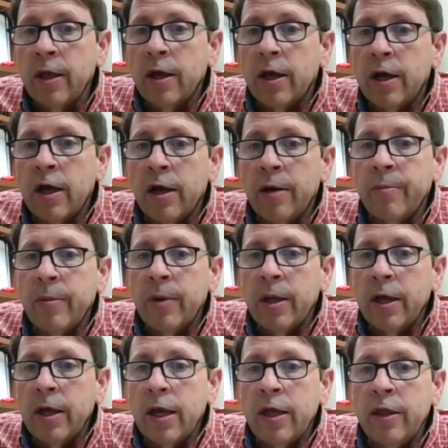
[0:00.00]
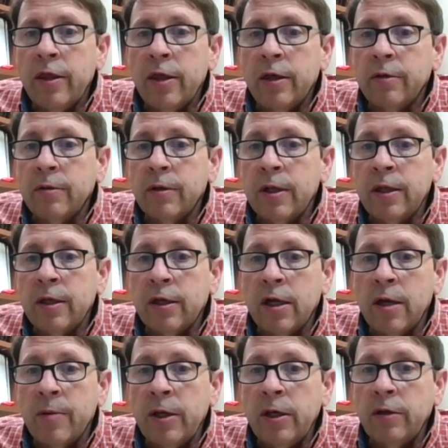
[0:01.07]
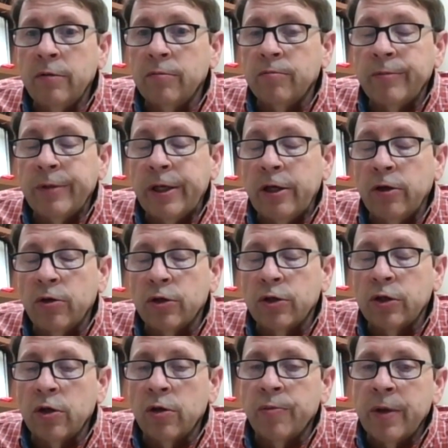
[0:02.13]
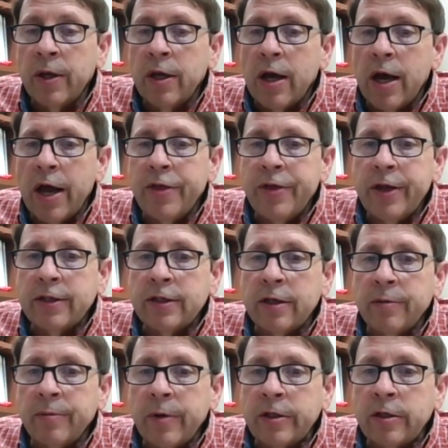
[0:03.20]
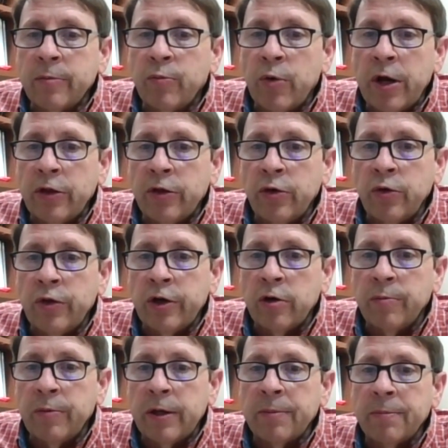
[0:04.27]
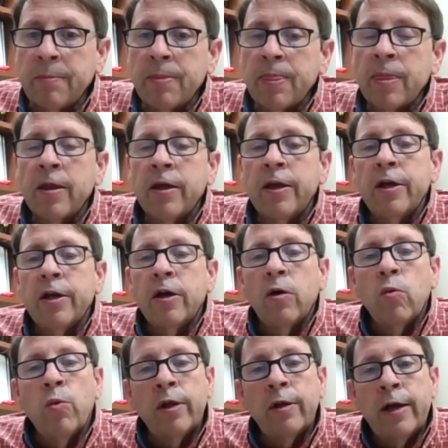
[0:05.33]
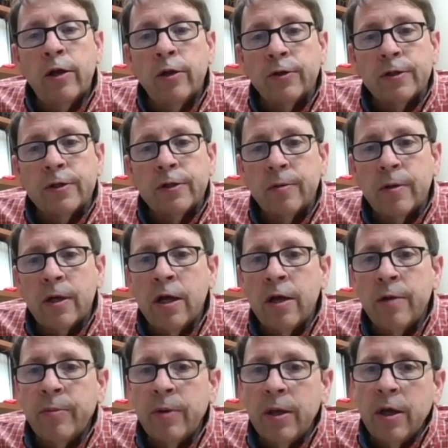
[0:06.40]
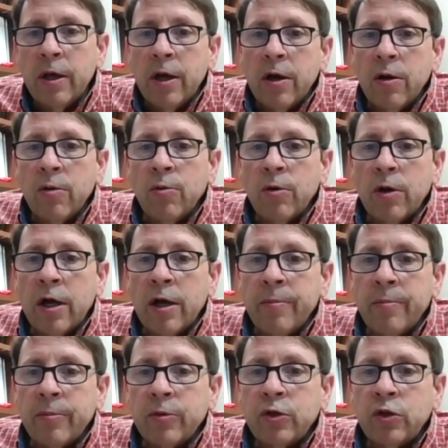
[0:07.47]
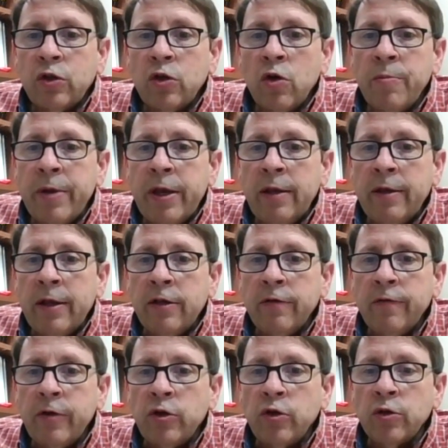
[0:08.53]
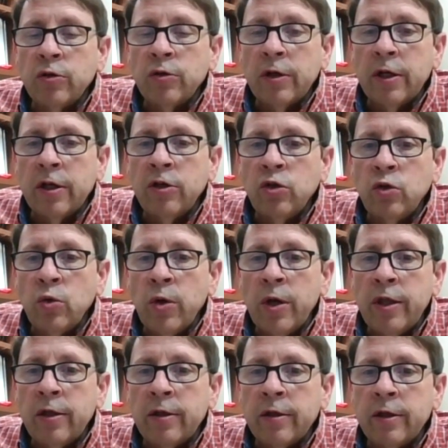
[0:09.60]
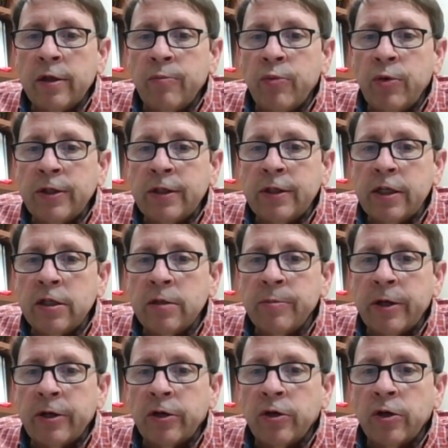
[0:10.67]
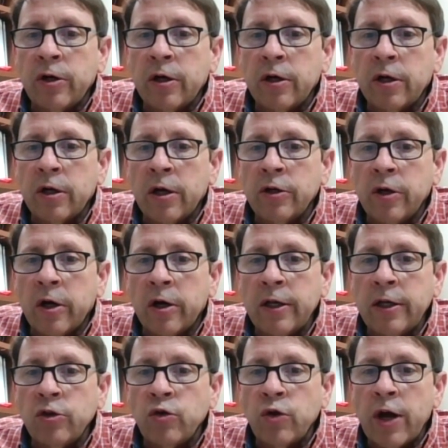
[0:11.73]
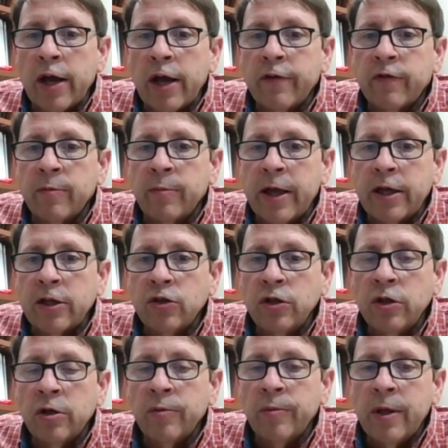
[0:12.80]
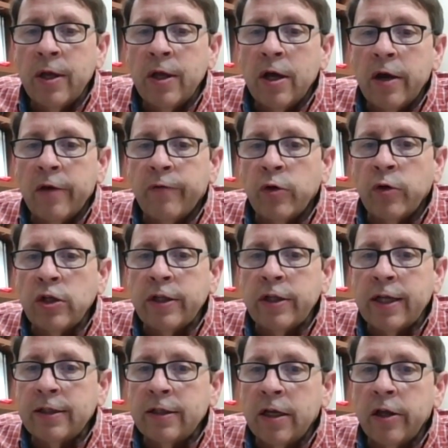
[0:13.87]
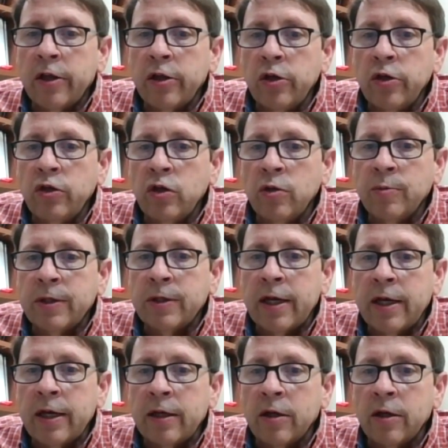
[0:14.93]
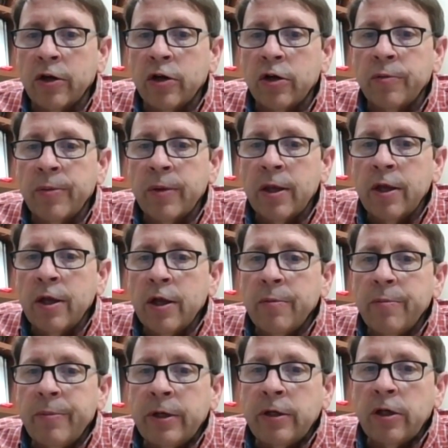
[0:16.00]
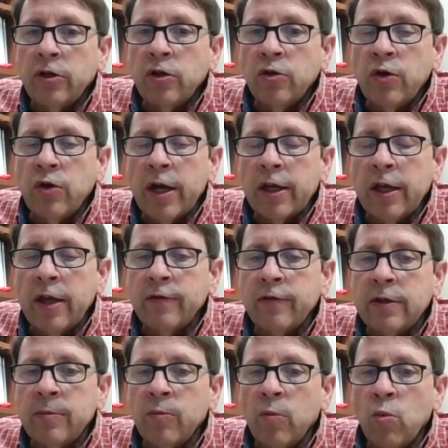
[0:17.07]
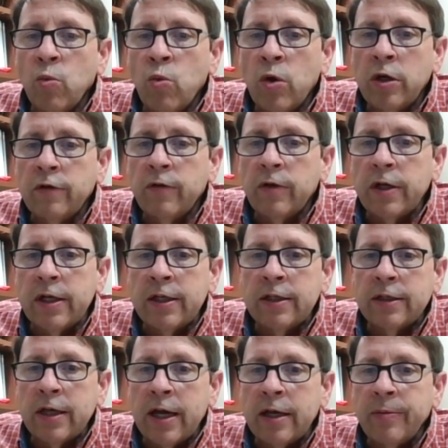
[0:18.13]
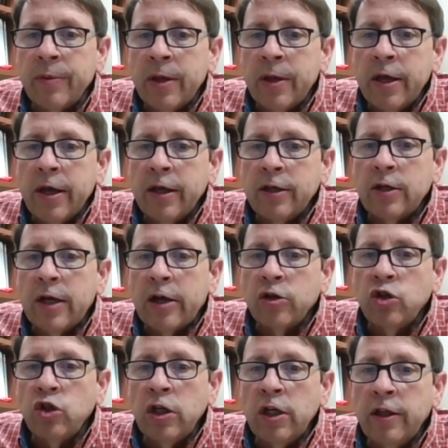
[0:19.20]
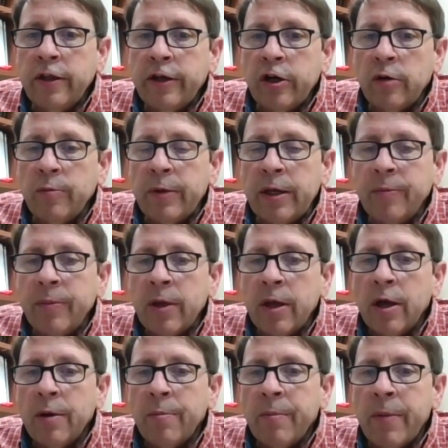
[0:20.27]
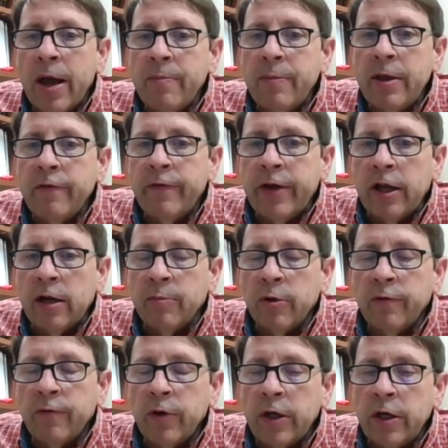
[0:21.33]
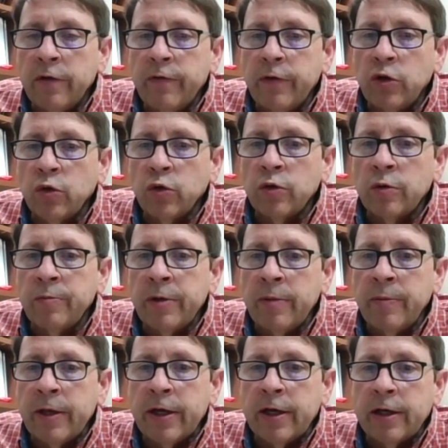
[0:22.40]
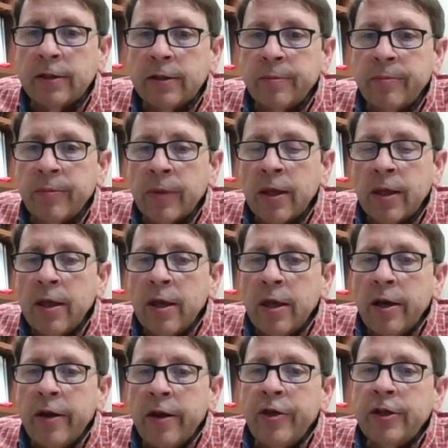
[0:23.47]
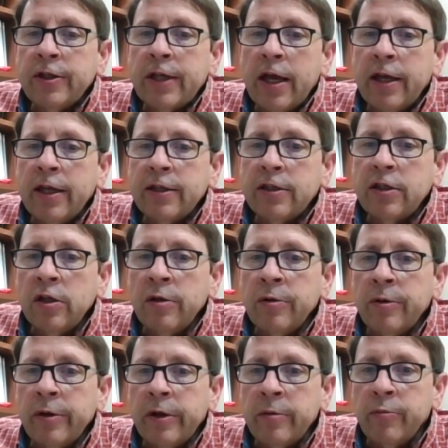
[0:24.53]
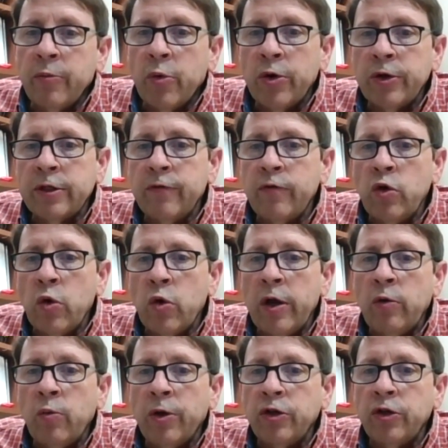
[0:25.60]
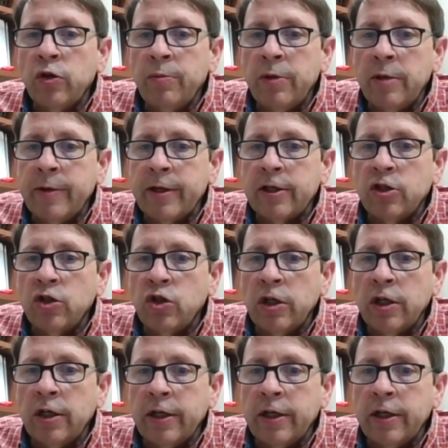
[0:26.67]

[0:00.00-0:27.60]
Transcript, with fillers: Um, in the in the coming year or so. I think it's a it's a breakthrough therapy. What else? Um, um, so many individuals enjoy the, the presentation by Dr. Arlene Drack from last year. Unfortunately, that's not on the YouTube site any longer. But Dr. Drack gave some wonderful insight into how gene therapy might be available for individuals with BBS. Now, mm. this kind of gets to the importance of knowing what your BBS gene